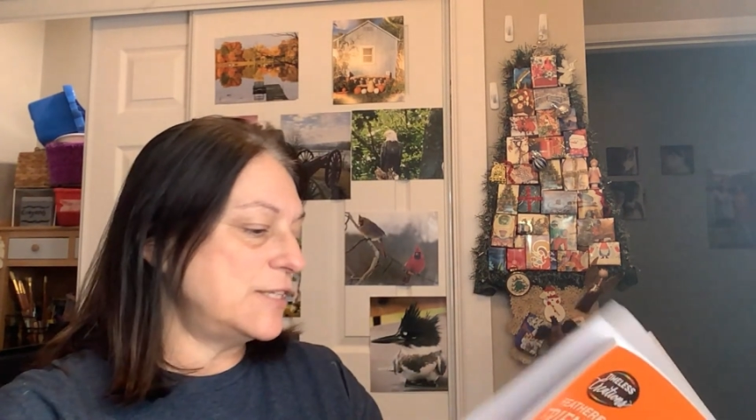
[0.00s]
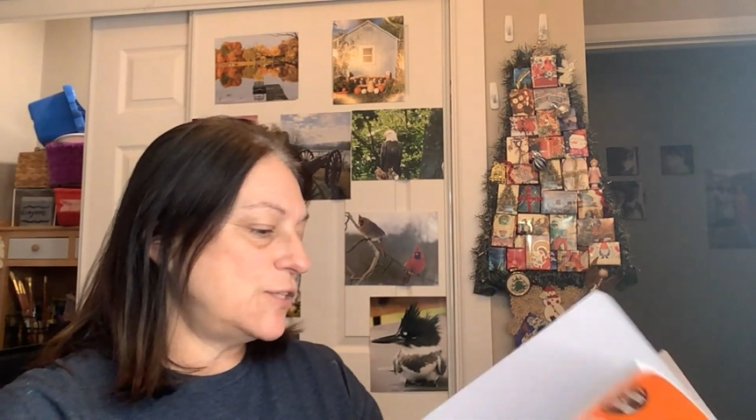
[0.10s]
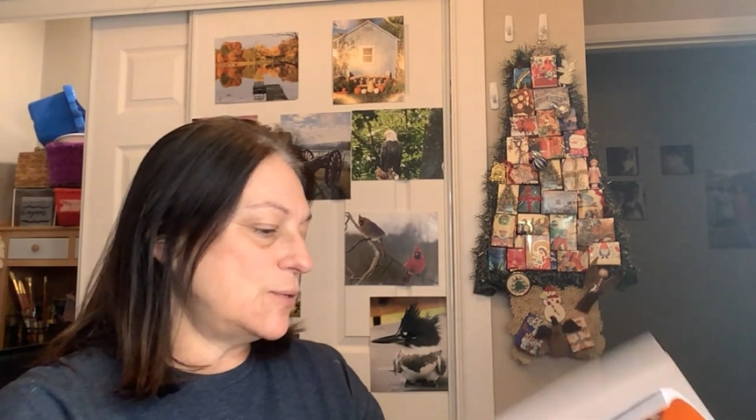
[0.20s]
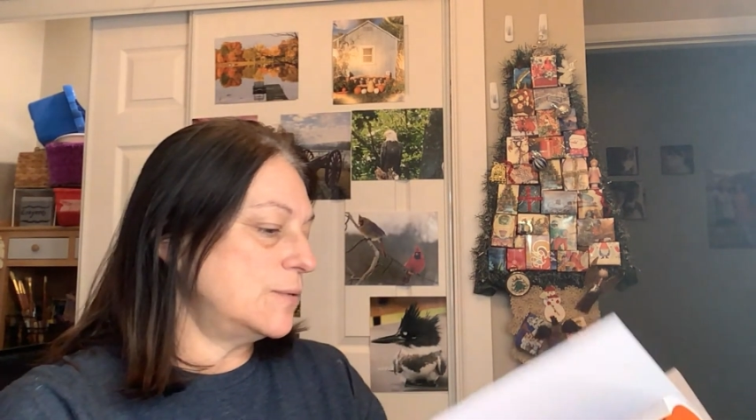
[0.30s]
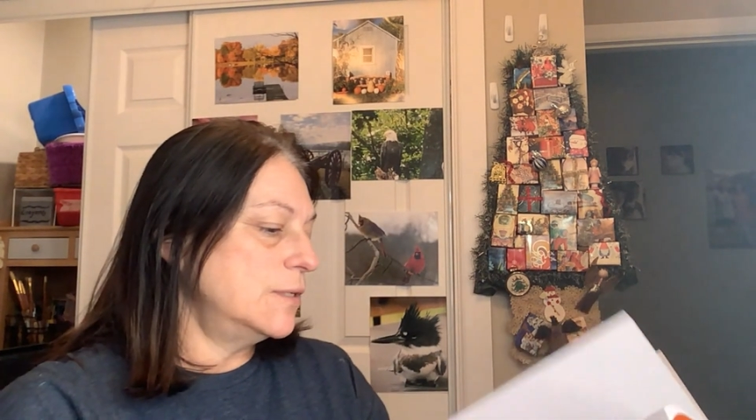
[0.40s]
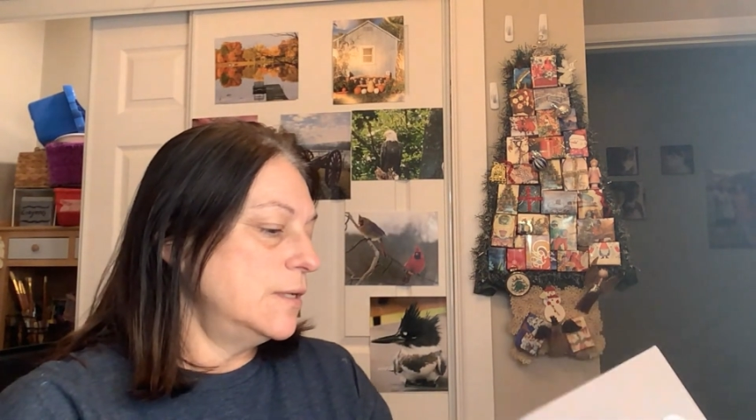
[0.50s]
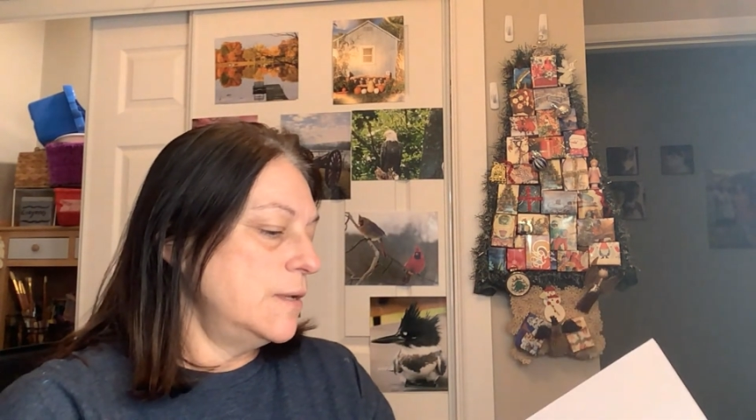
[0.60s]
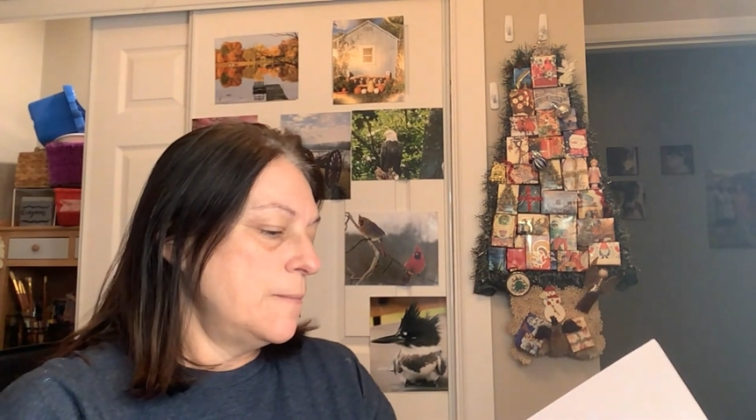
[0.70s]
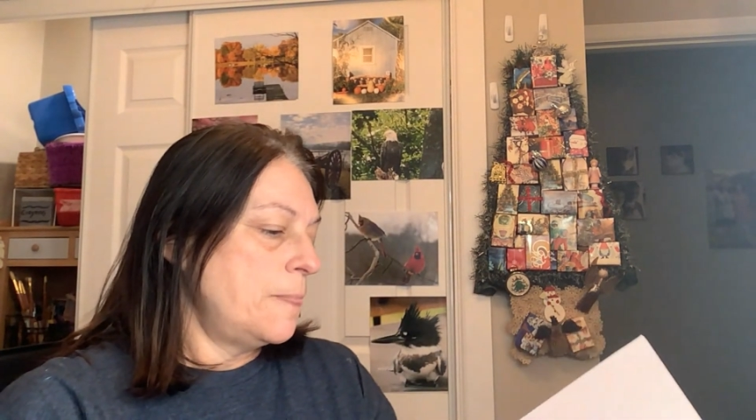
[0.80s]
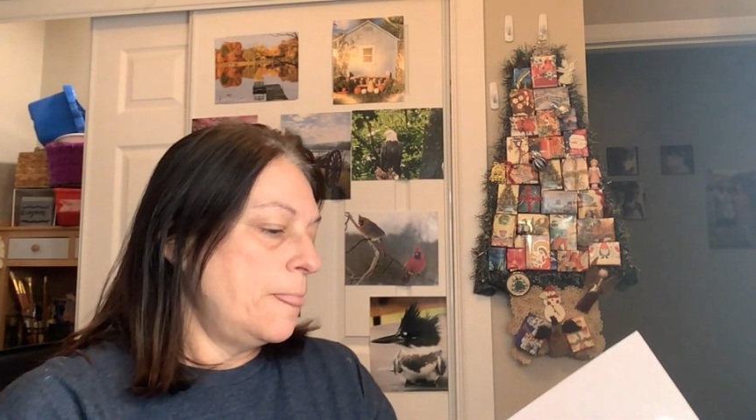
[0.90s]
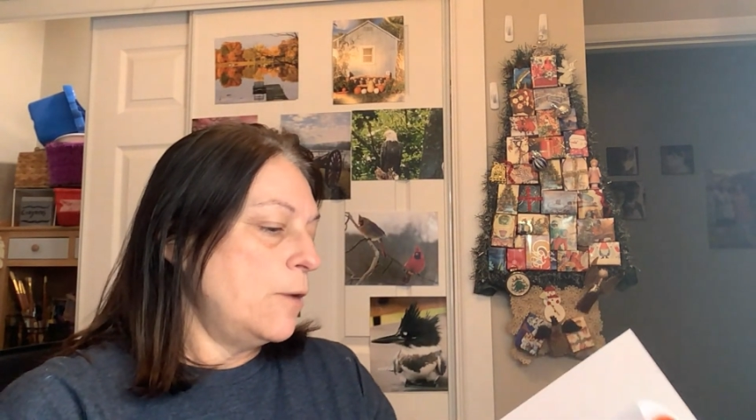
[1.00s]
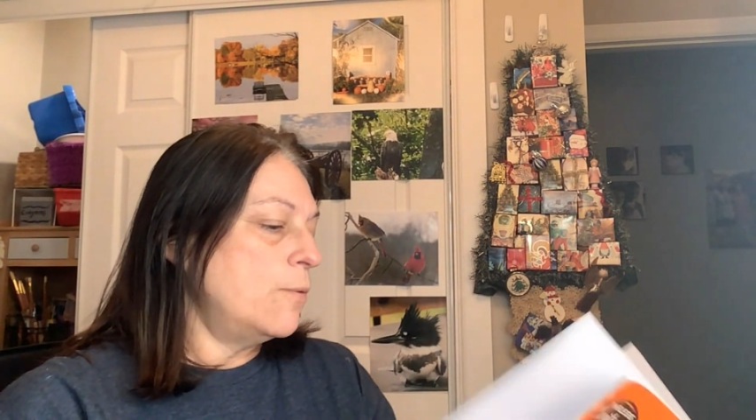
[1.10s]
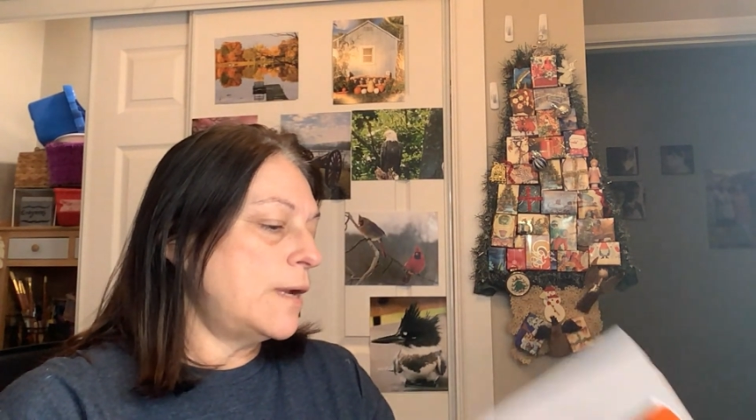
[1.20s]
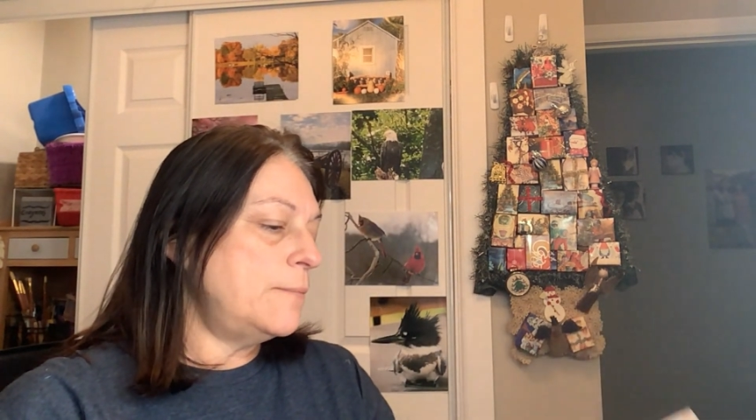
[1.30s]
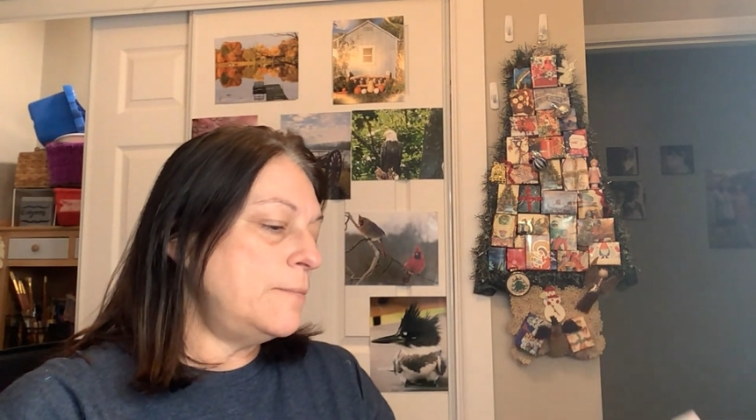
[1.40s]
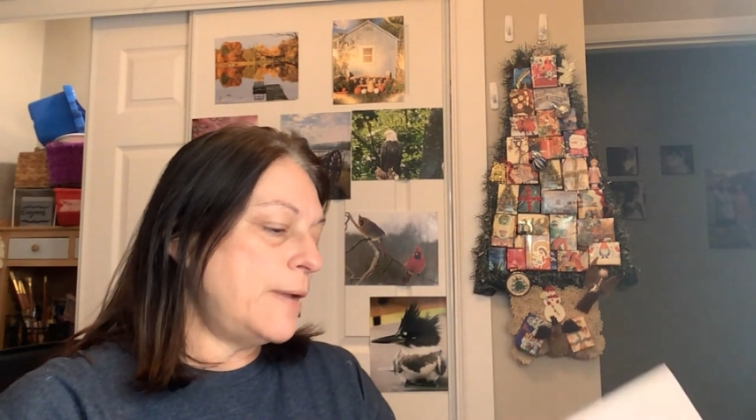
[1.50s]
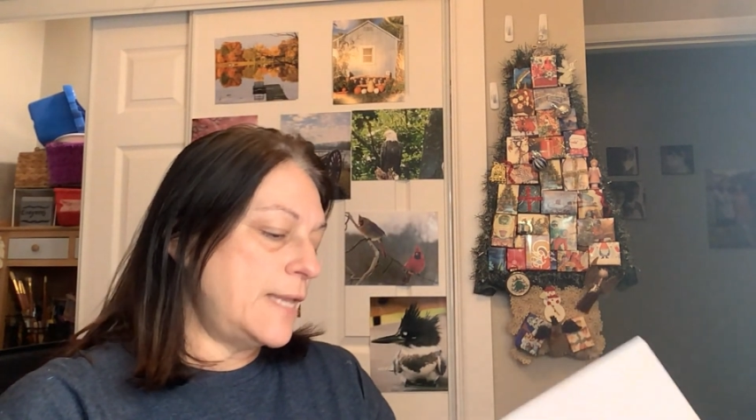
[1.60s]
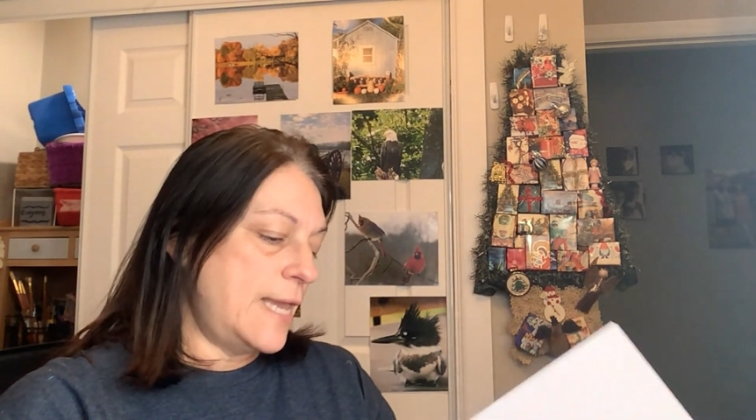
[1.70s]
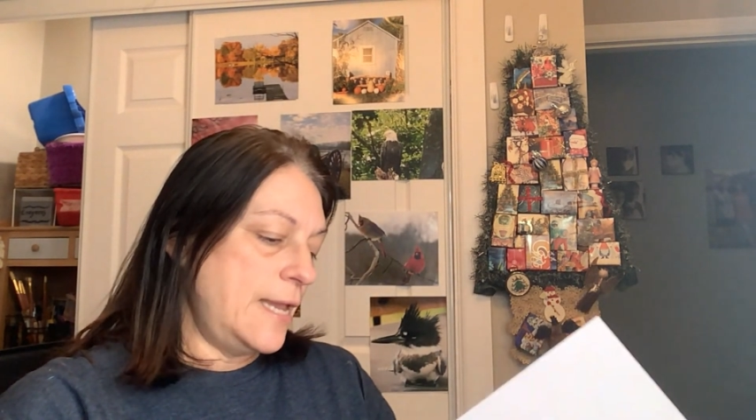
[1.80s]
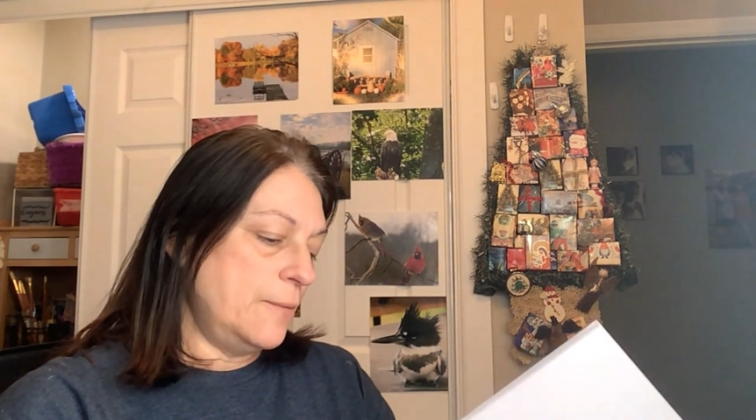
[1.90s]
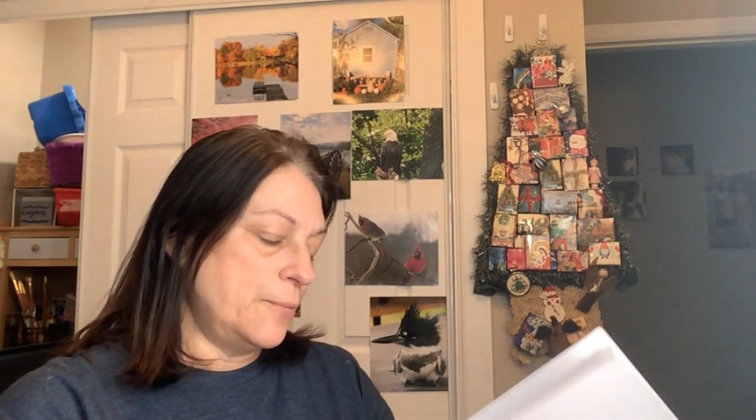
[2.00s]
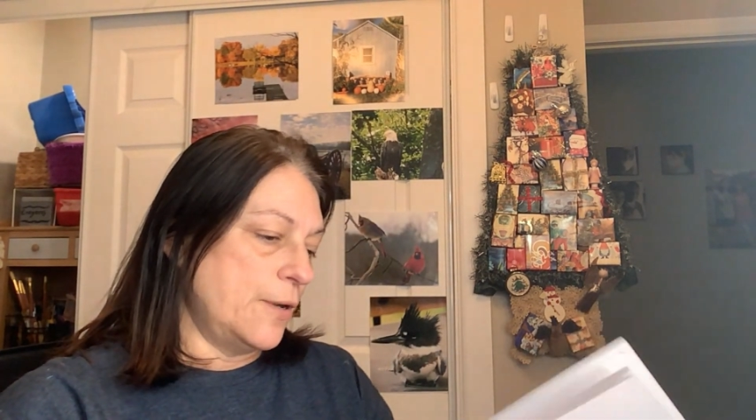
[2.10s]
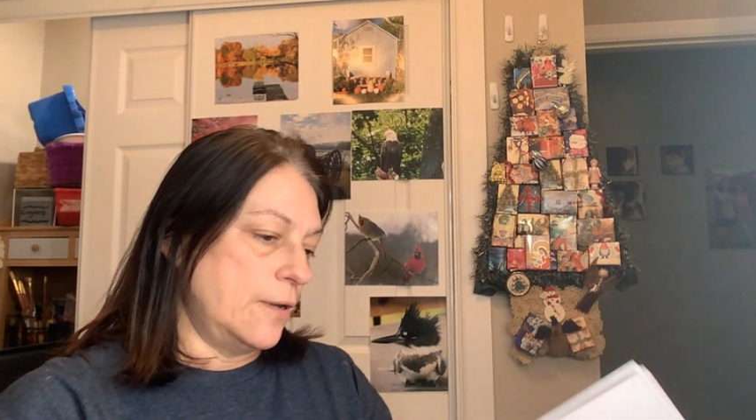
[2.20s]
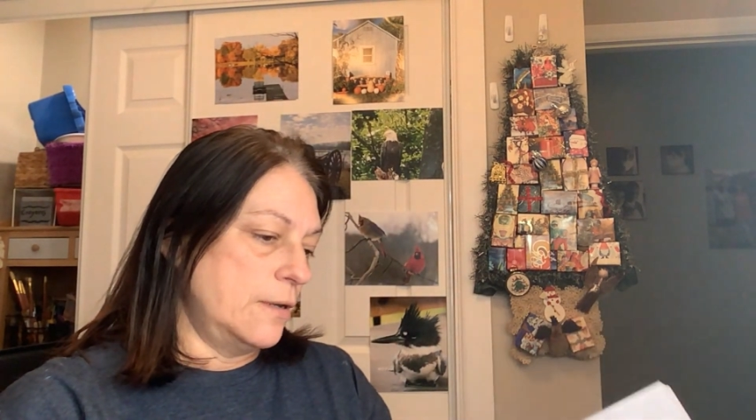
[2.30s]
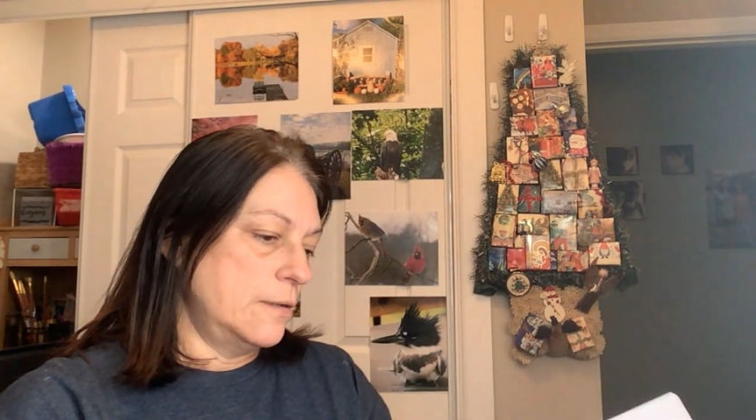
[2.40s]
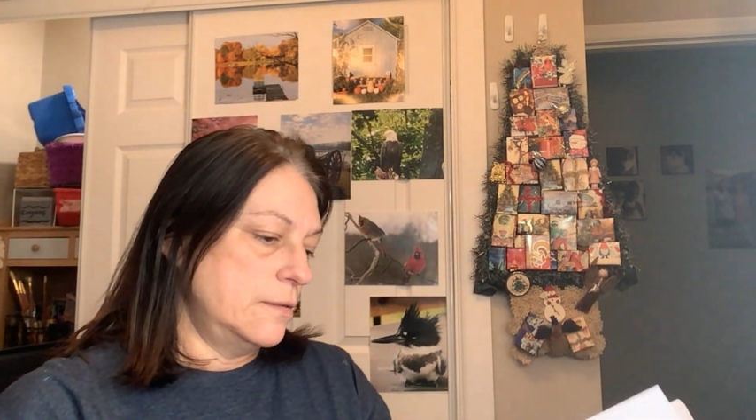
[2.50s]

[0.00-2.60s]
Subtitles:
So when I'm in my camper,